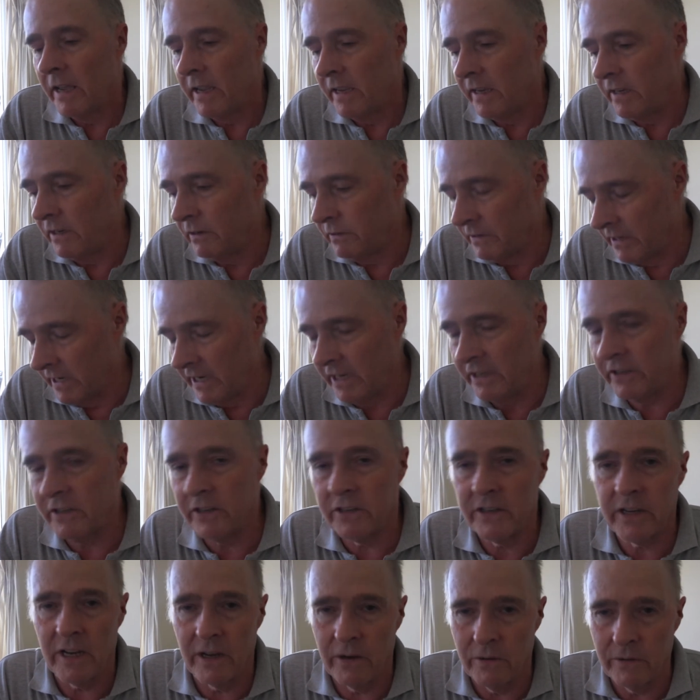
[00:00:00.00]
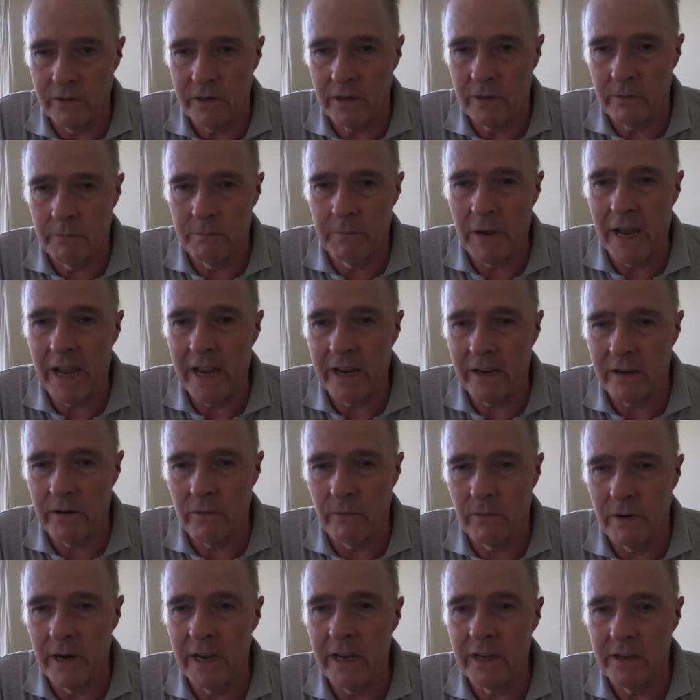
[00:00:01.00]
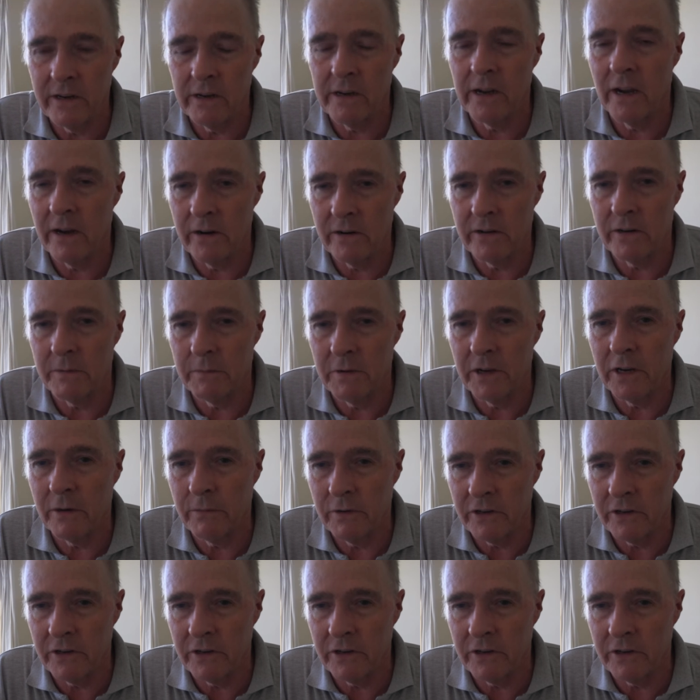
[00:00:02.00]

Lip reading: you need to tell your bank where you're going to be,